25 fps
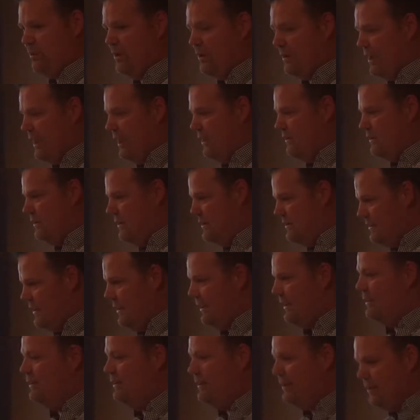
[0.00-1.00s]
communication to
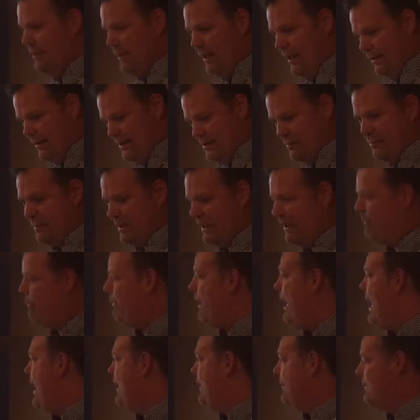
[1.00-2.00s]
say, hey, let's bring it
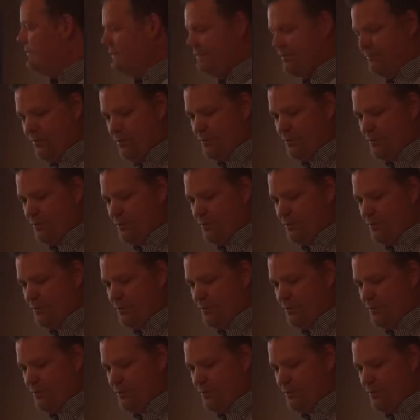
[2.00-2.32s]
back. Let's